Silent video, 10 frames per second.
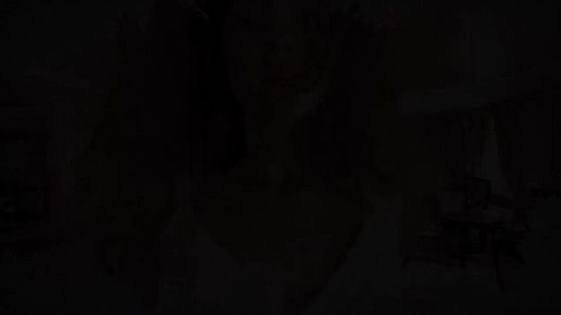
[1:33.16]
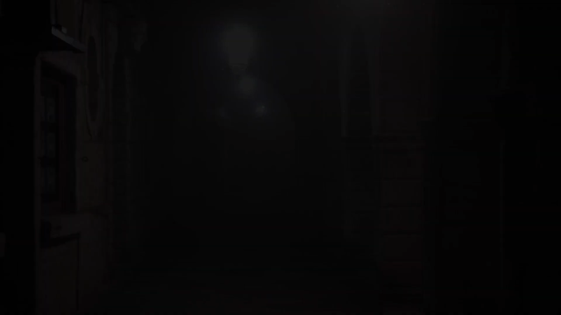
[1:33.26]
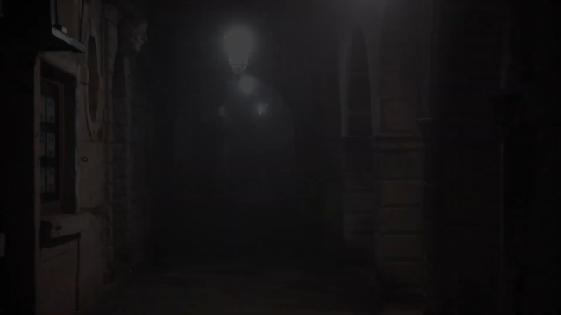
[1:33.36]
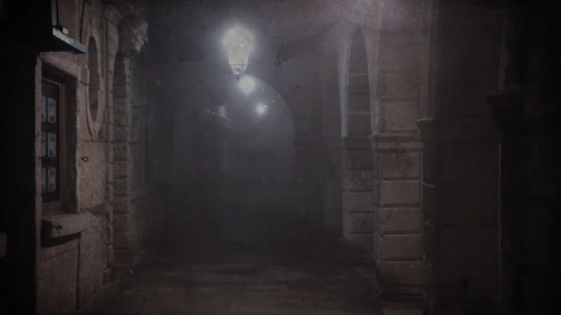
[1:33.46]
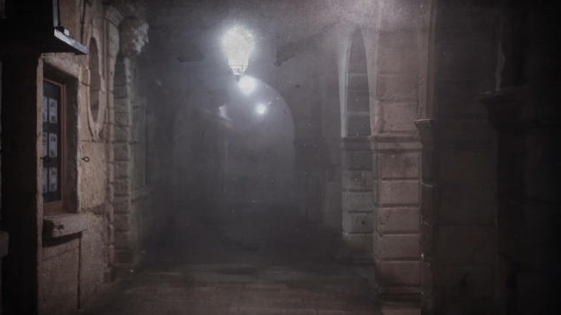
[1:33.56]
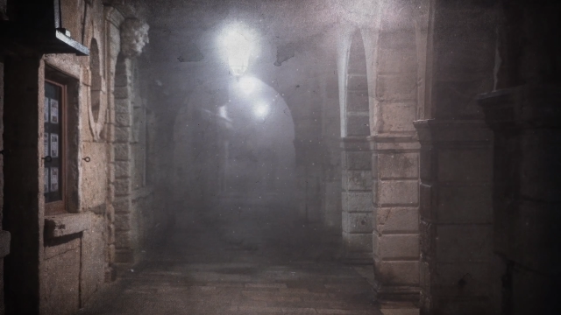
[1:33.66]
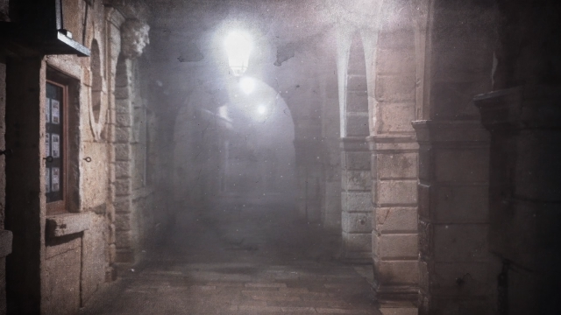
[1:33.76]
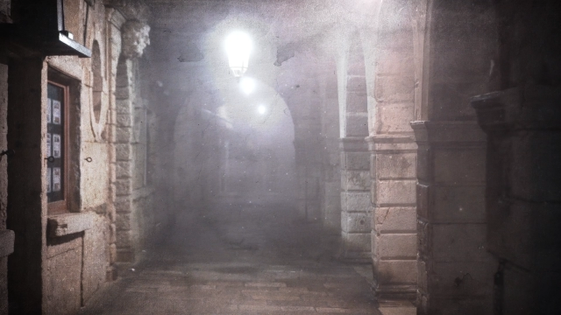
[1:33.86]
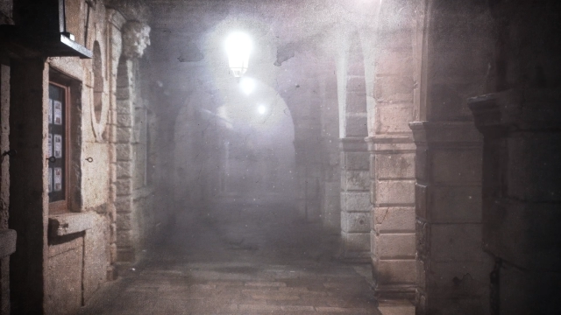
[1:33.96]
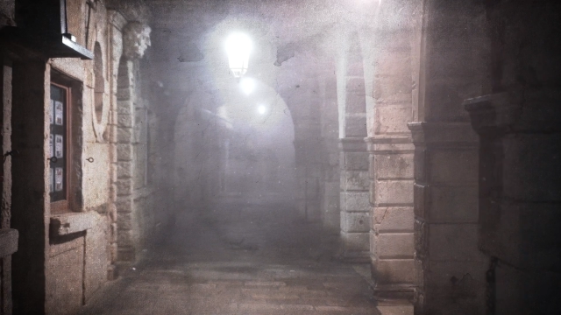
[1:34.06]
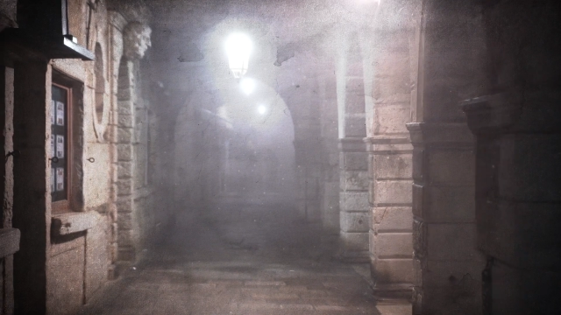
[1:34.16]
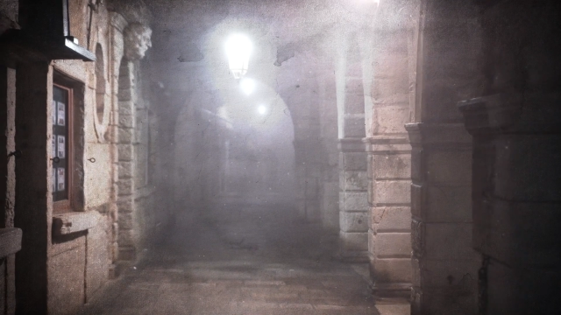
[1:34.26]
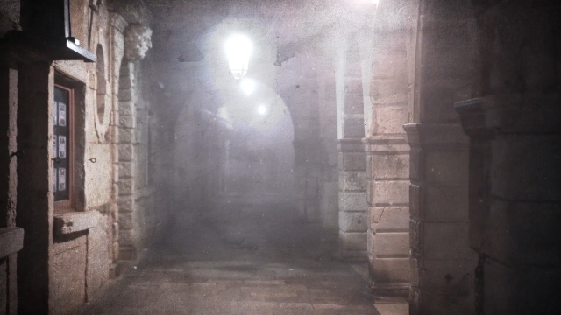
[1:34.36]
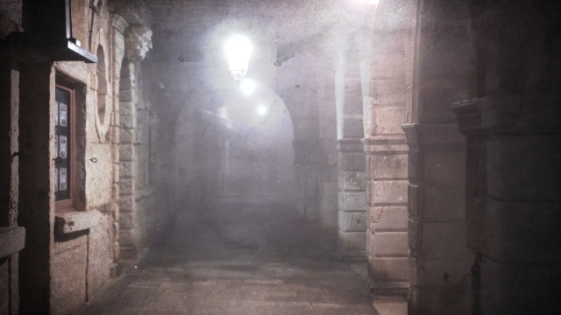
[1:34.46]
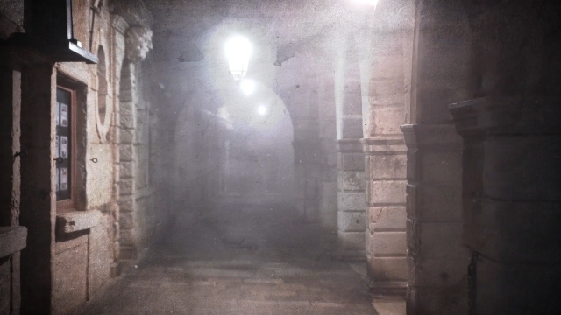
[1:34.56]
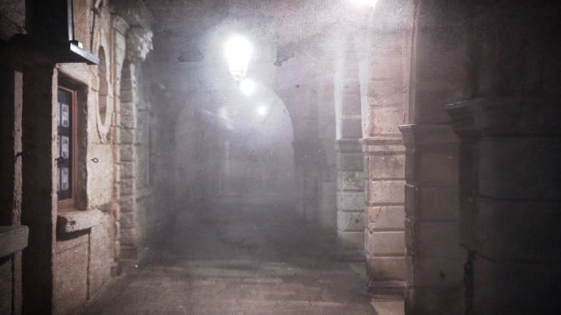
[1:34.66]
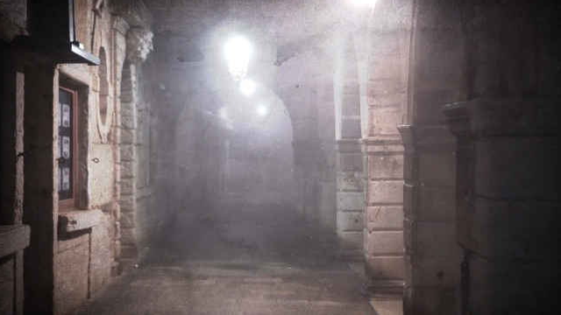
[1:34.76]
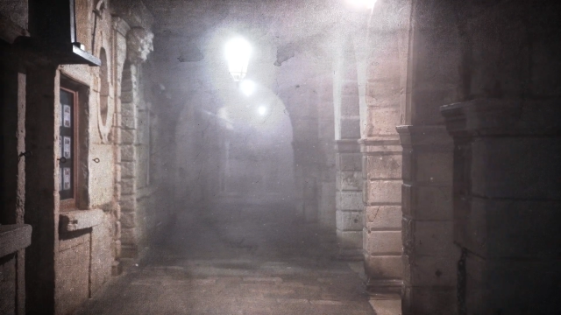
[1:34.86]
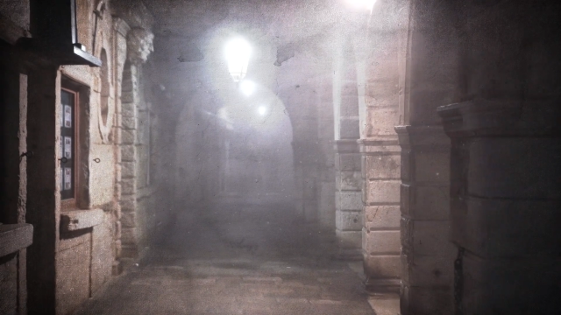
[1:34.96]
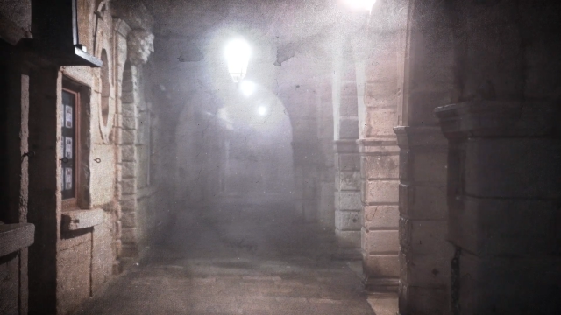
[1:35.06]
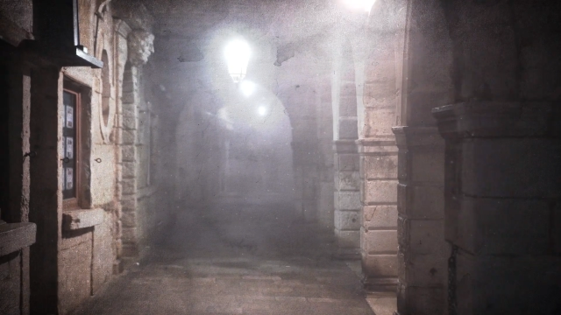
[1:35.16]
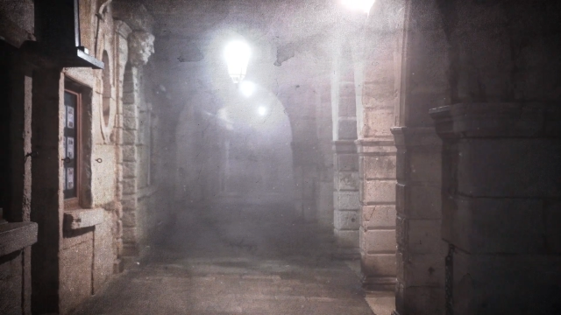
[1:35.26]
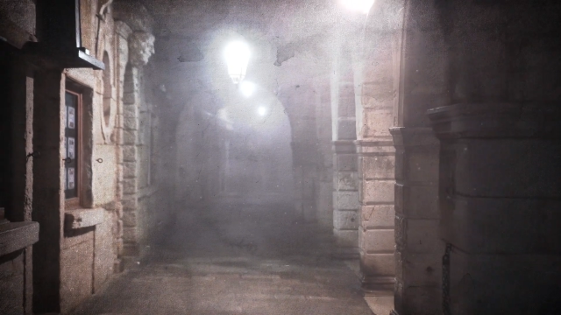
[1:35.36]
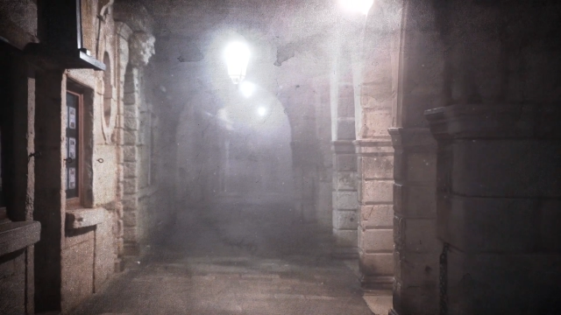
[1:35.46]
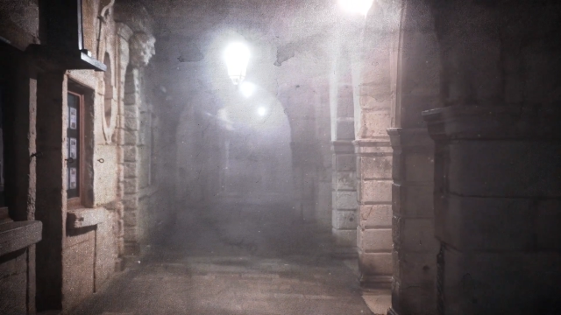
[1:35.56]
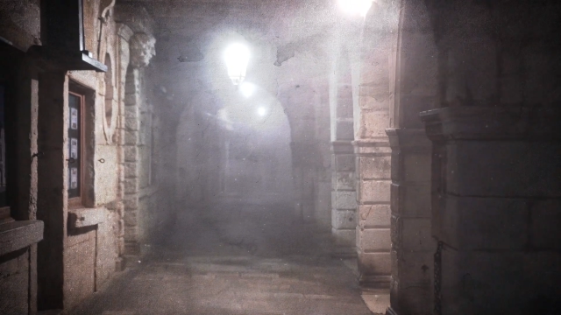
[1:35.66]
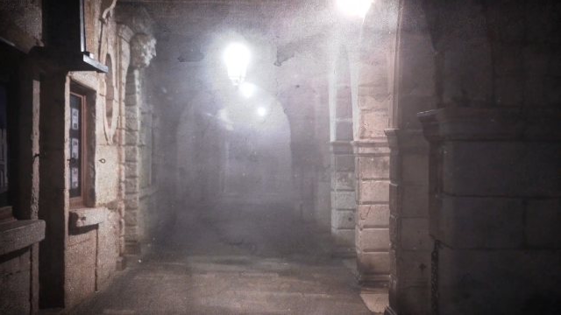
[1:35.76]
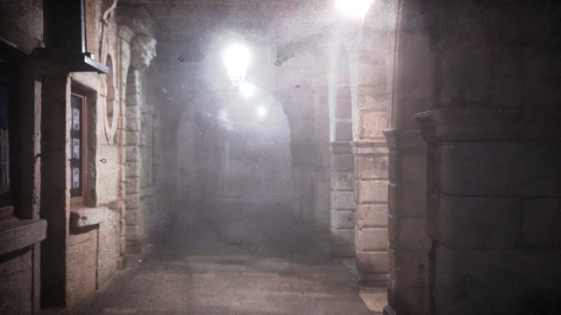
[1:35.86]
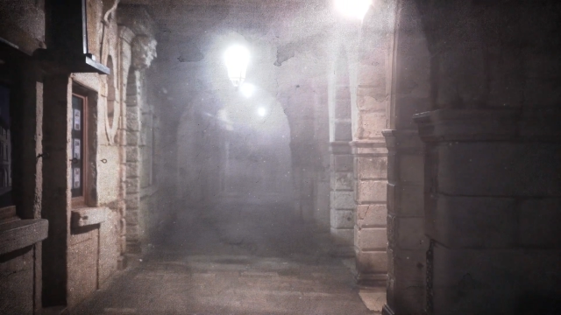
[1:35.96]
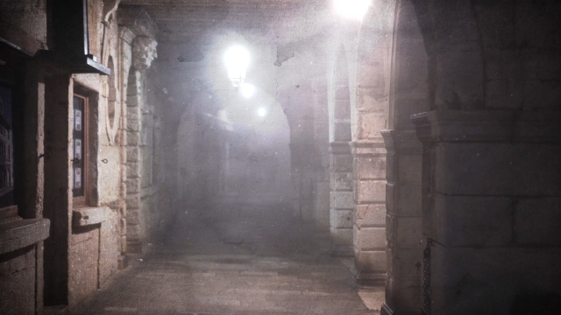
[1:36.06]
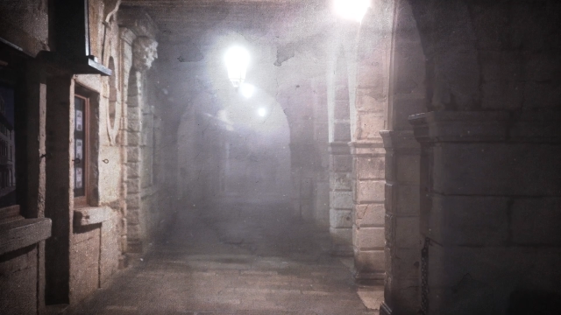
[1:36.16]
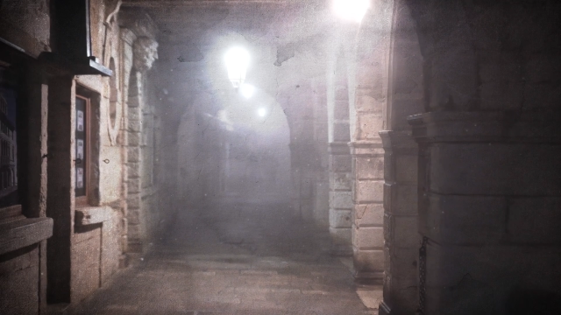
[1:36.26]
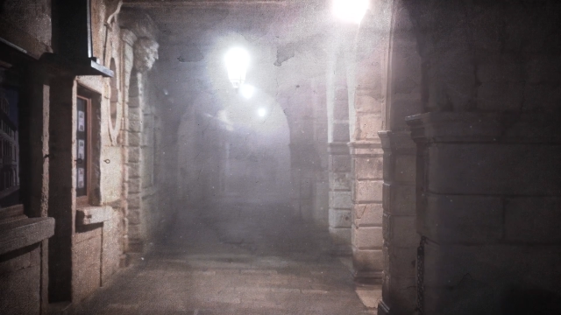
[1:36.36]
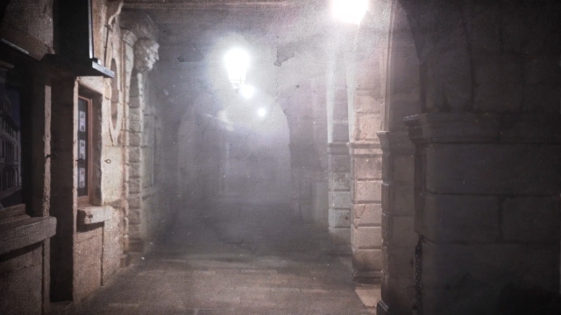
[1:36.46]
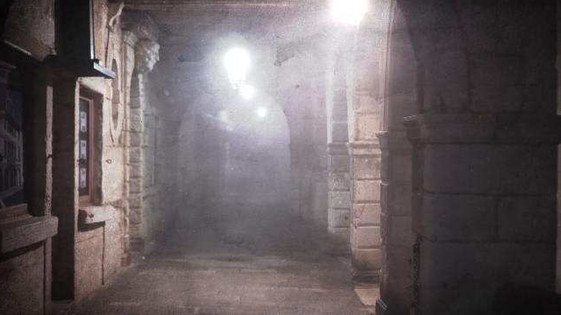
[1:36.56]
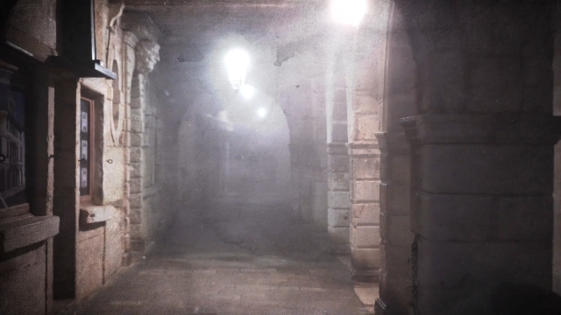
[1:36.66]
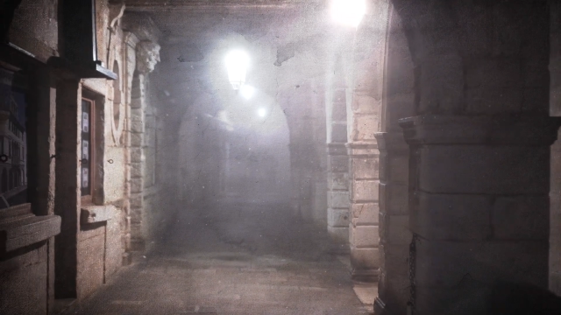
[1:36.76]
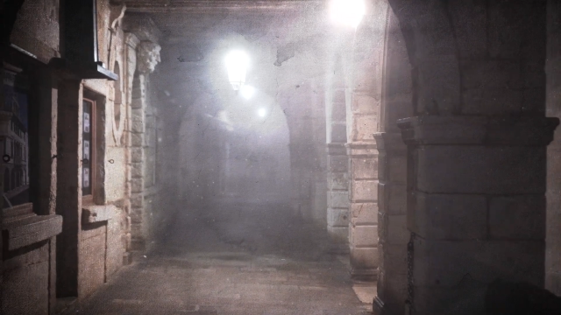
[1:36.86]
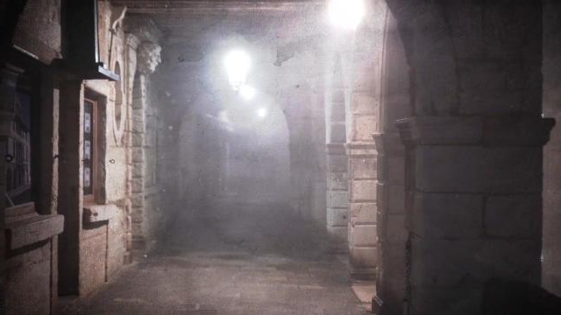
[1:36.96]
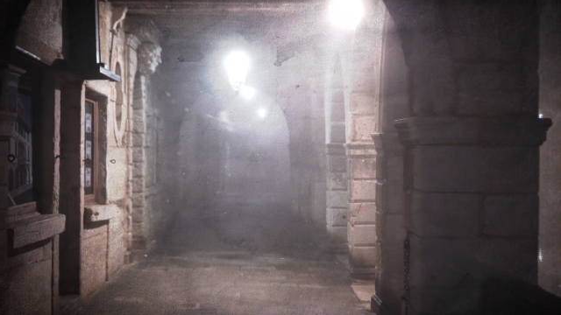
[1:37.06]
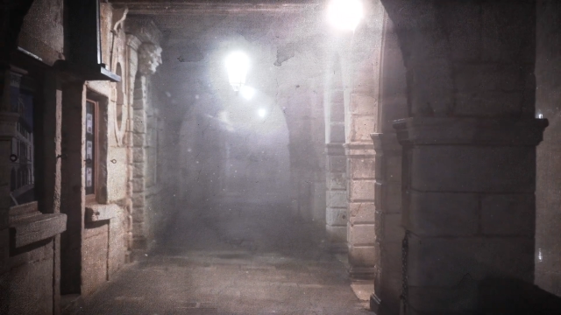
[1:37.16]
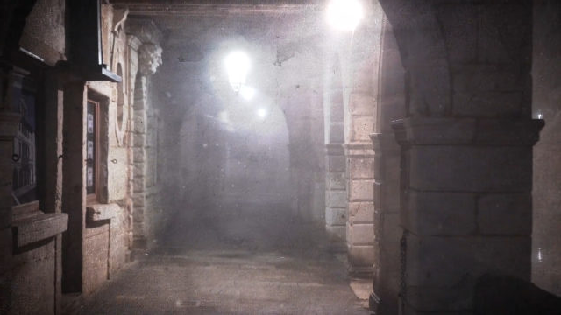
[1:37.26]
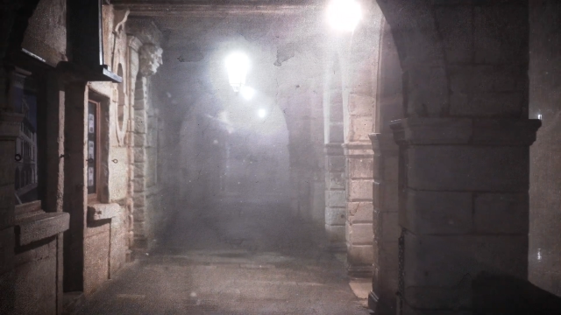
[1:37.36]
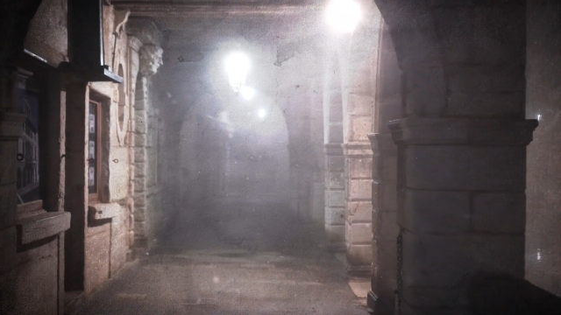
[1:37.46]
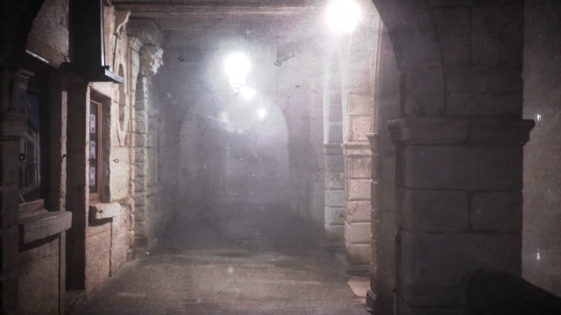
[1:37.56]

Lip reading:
Nobody's mouth can be seen.